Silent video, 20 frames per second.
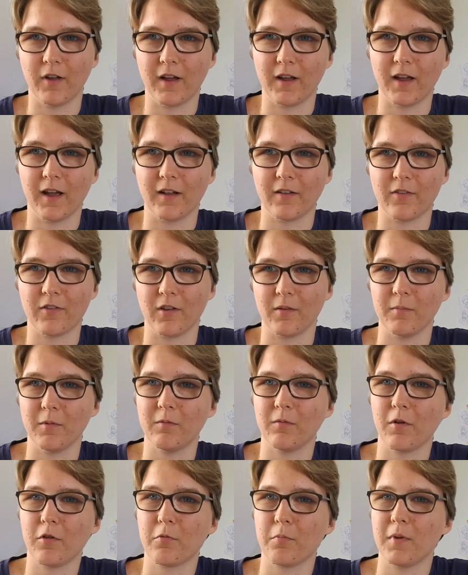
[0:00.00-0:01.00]
I had
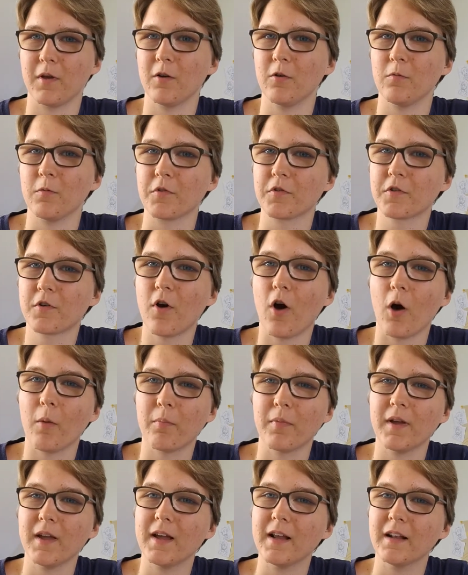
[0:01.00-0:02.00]
someone with me who was Cop
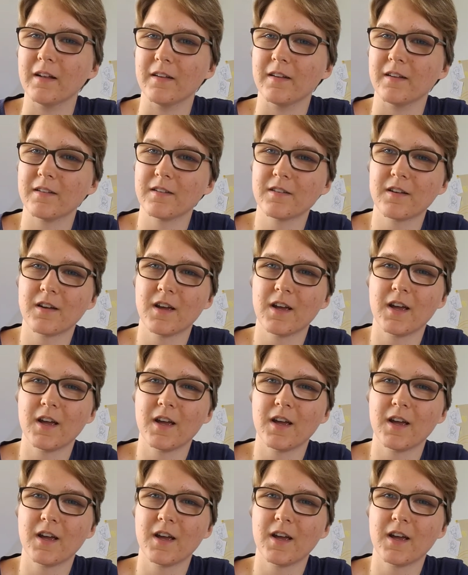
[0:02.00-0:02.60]
England.